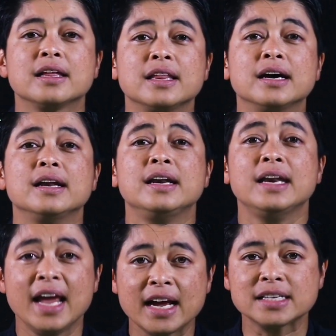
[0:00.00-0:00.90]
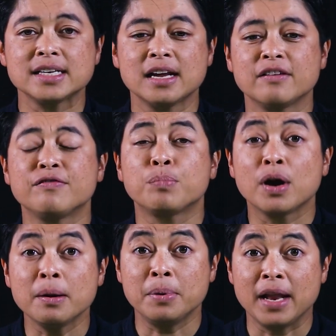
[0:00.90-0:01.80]
The next set of
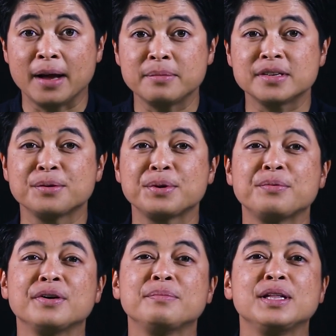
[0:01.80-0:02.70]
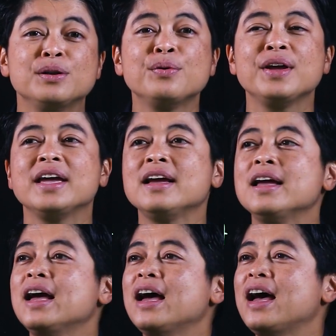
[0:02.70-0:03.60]
problems that we will be
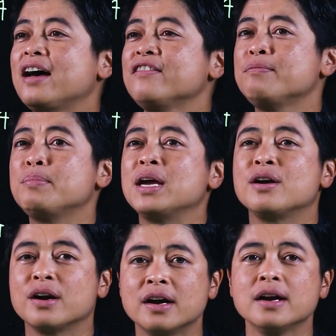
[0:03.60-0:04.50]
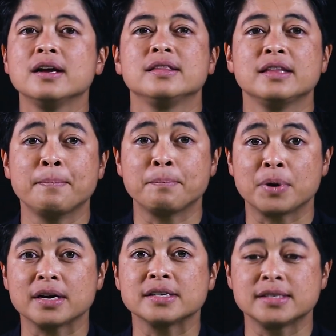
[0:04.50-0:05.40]
doing have bigger
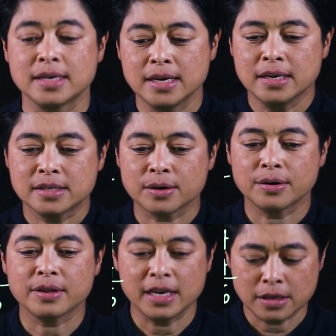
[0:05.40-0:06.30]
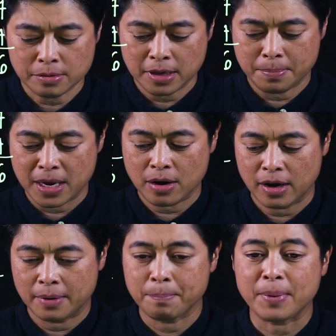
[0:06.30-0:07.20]
numbers. So this will be
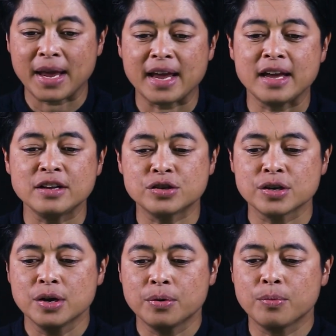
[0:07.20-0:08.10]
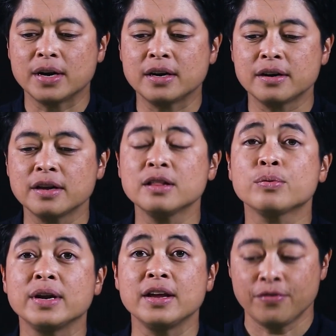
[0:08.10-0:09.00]
on page
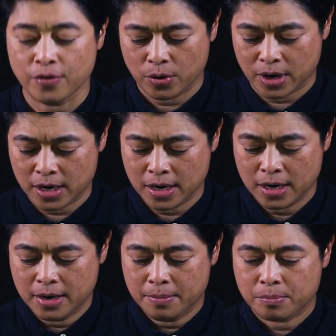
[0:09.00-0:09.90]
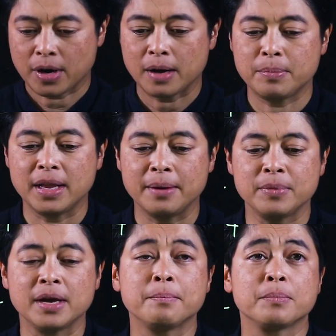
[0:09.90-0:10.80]
124,
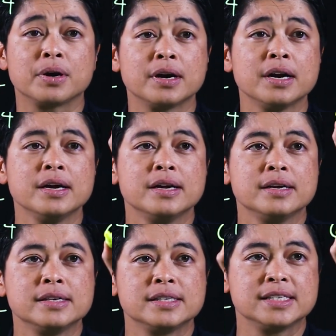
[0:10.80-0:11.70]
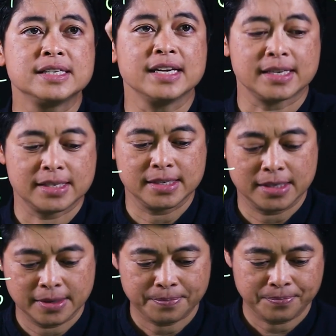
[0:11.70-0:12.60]
problem number
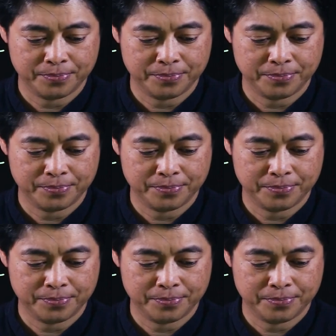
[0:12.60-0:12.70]
6.